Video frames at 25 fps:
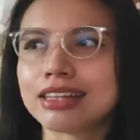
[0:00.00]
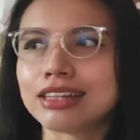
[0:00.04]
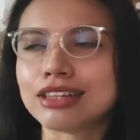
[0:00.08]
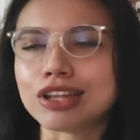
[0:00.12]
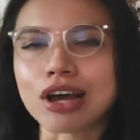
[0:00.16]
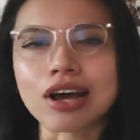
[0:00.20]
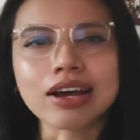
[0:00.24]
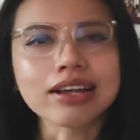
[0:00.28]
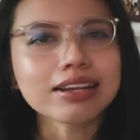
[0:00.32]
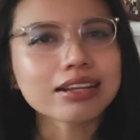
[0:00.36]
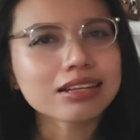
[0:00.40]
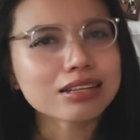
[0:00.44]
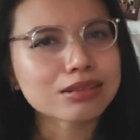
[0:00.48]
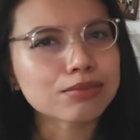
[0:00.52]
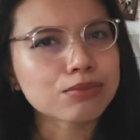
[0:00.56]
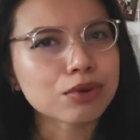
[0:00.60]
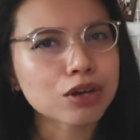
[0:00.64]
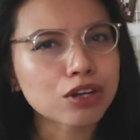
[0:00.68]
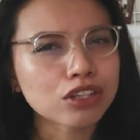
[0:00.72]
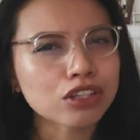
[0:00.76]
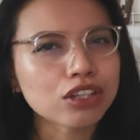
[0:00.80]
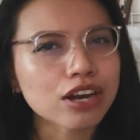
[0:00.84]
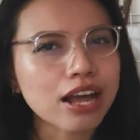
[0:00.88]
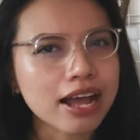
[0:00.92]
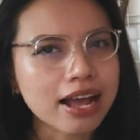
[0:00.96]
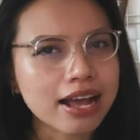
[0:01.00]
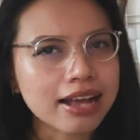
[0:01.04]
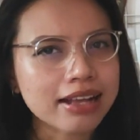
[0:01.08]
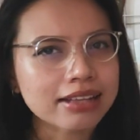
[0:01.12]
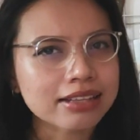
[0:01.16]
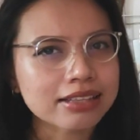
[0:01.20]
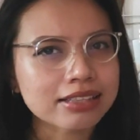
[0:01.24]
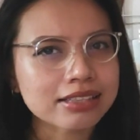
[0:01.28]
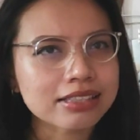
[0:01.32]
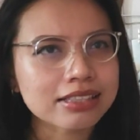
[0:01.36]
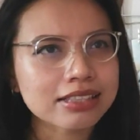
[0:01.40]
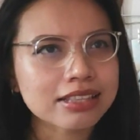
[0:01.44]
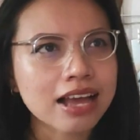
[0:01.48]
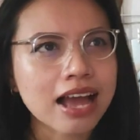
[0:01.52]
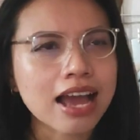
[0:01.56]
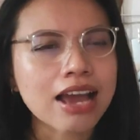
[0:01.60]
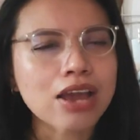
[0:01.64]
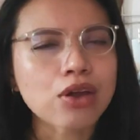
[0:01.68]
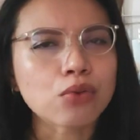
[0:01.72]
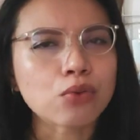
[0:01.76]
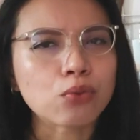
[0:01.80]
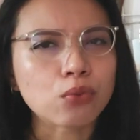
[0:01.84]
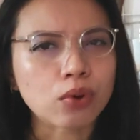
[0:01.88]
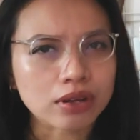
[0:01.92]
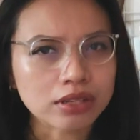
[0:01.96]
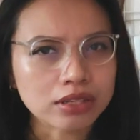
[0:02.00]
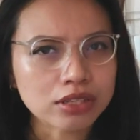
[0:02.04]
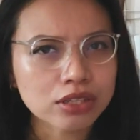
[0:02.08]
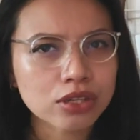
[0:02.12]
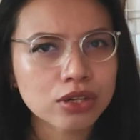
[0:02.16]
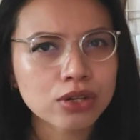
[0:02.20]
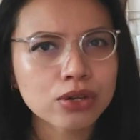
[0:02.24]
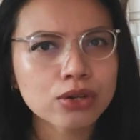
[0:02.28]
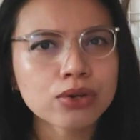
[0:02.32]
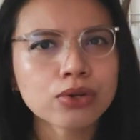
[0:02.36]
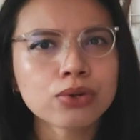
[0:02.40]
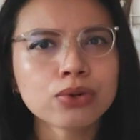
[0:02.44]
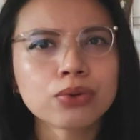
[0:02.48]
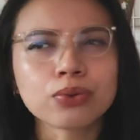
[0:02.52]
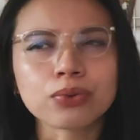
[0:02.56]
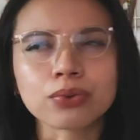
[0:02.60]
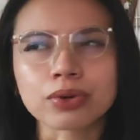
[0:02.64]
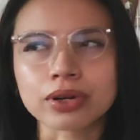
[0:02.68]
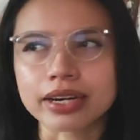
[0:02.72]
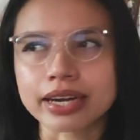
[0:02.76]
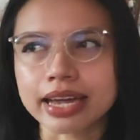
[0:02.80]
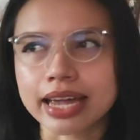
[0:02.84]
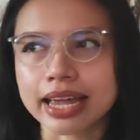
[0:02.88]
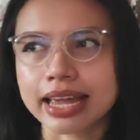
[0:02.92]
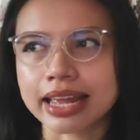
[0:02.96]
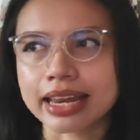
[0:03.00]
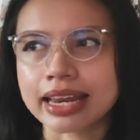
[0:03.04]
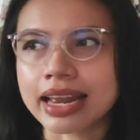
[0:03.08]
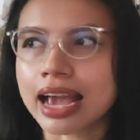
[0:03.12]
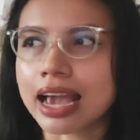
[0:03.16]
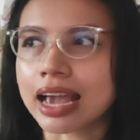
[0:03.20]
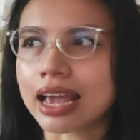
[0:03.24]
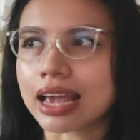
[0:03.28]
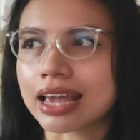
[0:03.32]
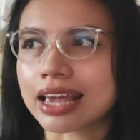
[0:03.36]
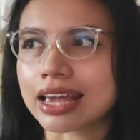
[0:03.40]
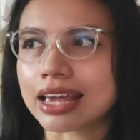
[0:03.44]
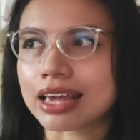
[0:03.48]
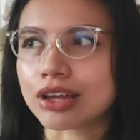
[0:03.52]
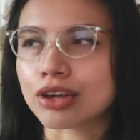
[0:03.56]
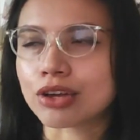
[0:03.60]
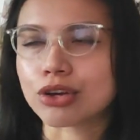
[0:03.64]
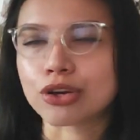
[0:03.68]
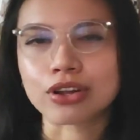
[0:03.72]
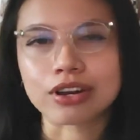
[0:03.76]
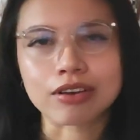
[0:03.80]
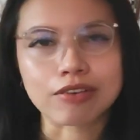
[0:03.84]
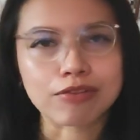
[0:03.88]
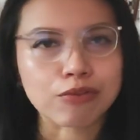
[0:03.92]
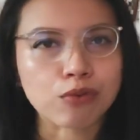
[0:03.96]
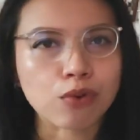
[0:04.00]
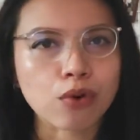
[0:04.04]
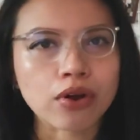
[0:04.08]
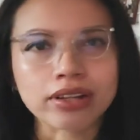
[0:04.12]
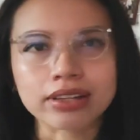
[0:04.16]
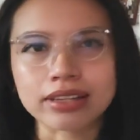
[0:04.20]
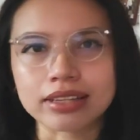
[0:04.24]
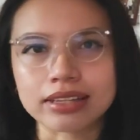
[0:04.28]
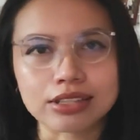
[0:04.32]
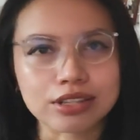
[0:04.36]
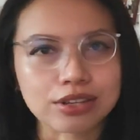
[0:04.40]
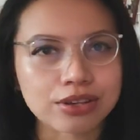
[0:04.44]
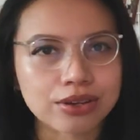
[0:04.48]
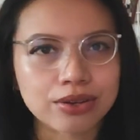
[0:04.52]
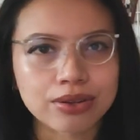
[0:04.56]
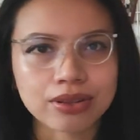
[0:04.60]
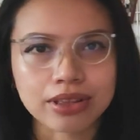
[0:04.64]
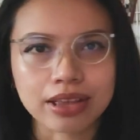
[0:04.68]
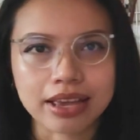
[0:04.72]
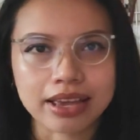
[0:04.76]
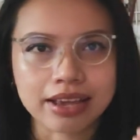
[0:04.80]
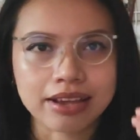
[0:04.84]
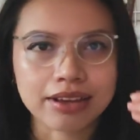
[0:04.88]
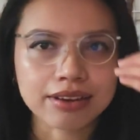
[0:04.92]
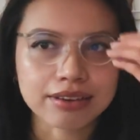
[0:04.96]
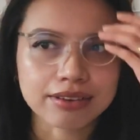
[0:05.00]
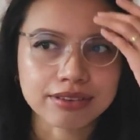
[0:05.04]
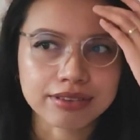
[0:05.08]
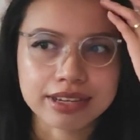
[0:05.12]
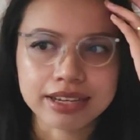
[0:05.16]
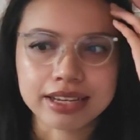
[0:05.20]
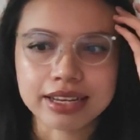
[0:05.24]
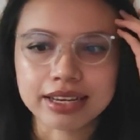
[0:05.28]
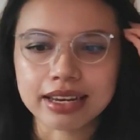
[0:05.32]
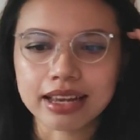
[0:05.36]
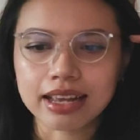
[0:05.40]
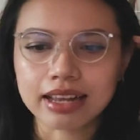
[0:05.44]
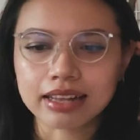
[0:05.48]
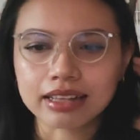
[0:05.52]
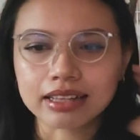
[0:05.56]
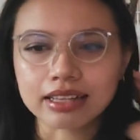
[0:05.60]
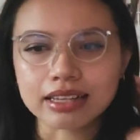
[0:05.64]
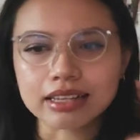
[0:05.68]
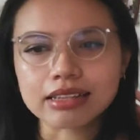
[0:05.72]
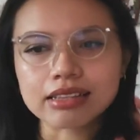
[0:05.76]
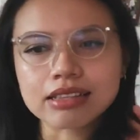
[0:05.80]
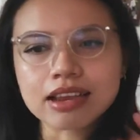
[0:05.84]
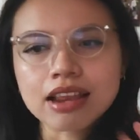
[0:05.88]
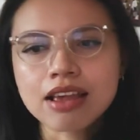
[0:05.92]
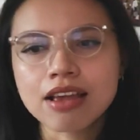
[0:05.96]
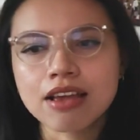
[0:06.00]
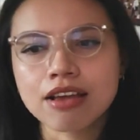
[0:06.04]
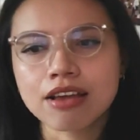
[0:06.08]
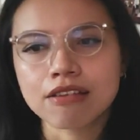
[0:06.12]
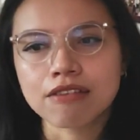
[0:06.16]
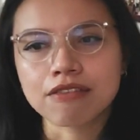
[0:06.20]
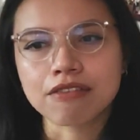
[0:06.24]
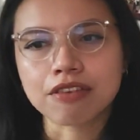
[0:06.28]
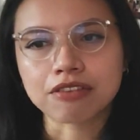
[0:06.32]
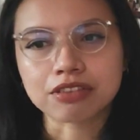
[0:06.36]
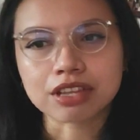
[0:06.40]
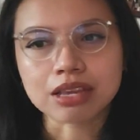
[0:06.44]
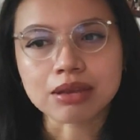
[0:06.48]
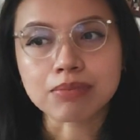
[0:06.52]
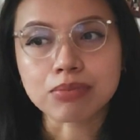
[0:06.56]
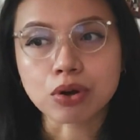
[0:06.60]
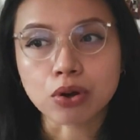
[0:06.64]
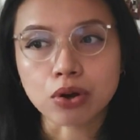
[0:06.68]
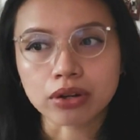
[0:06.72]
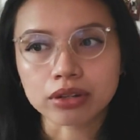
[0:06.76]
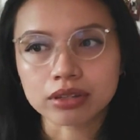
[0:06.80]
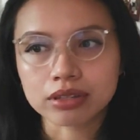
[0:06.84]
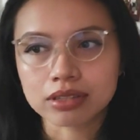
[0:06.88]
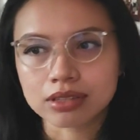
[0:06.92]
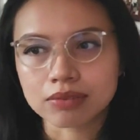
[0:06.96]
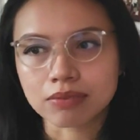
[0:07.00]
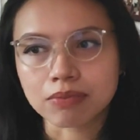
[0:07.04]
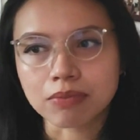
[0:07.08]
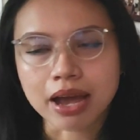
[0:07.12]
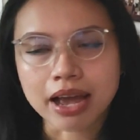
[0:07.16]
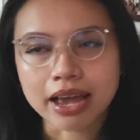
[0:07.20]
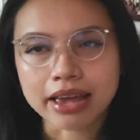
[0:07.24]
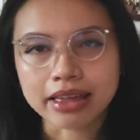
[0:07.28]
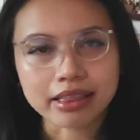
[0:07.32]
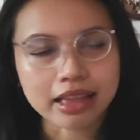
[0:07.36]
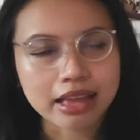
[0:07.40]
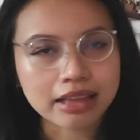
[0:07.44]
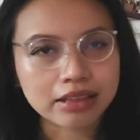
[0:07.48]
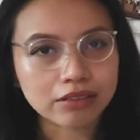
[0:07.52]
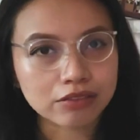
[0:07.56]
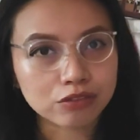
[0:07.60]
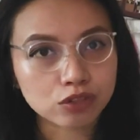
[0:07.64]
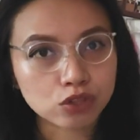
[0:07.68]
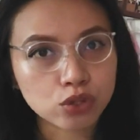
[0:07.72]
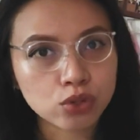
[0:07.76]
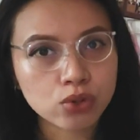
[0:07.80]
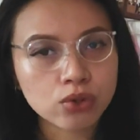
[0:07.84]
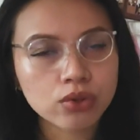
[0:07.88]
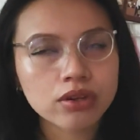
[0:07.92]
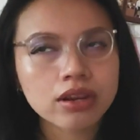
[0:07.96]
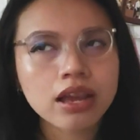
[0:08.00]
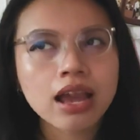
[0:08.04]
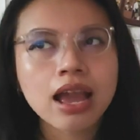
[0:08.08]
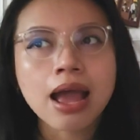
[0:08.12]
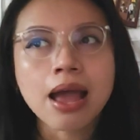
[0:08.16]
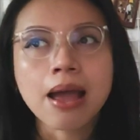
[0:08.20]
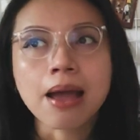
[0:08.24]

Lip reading: Not as much as I want to, wherein I could have wanted to read at least 50 books by the end of June,